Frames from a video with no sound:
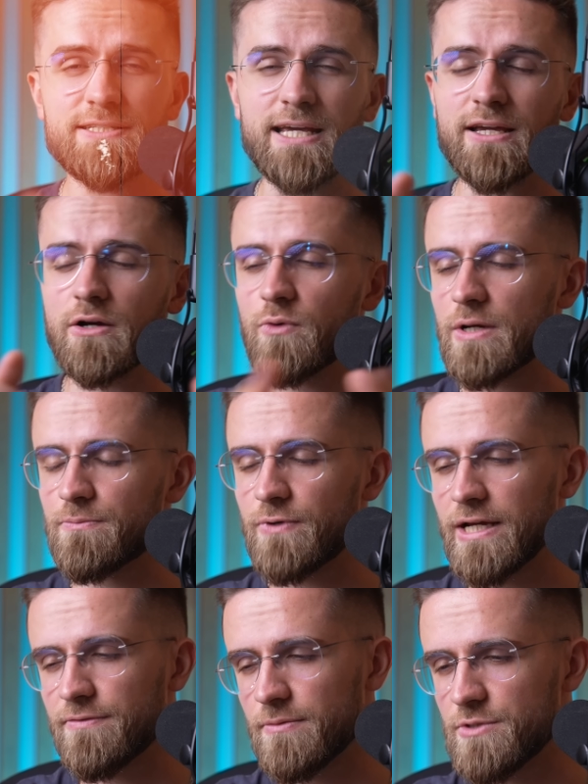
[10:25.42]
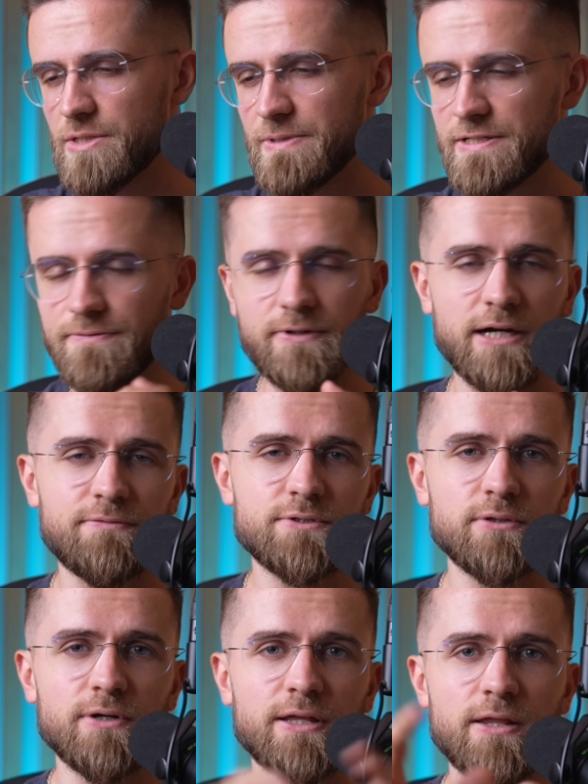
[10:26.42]
take a quick break from GPT-5 to
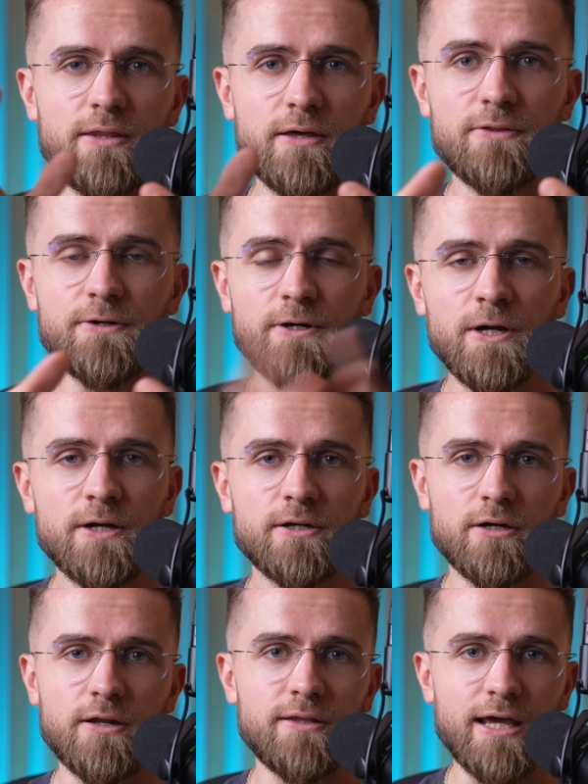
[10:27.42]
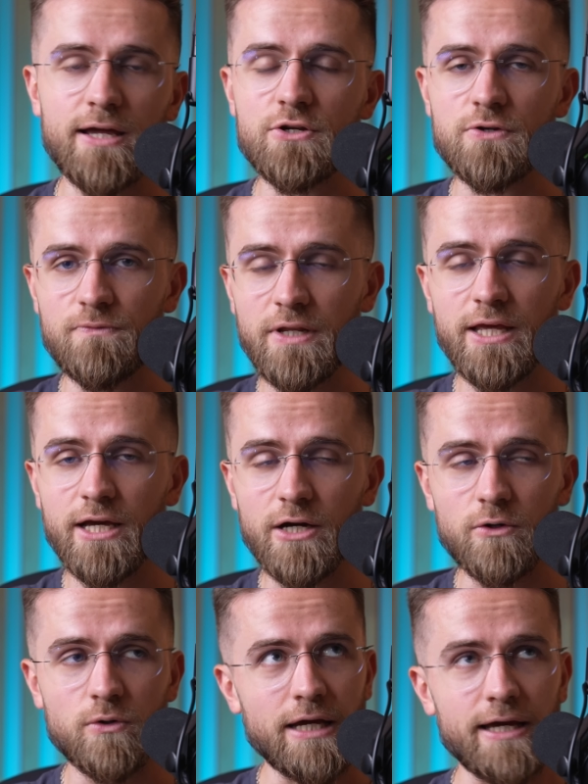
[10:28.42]
look at another cutting-edge
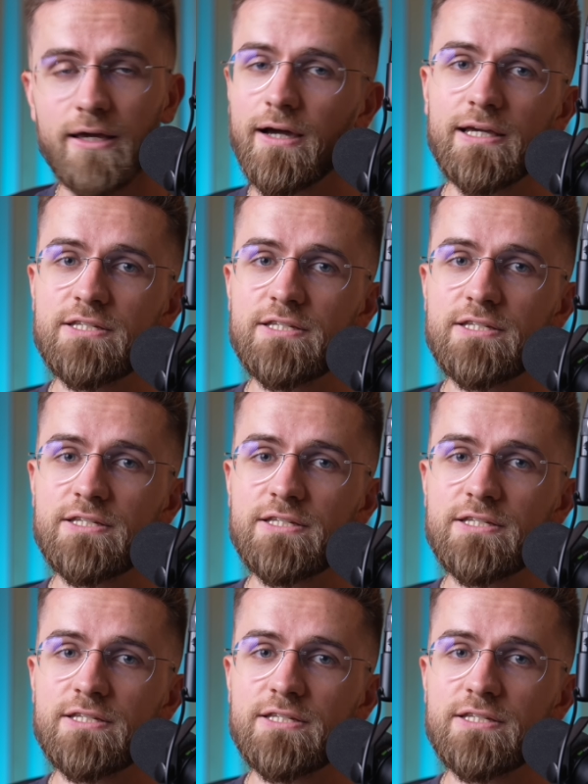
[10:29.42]
video AI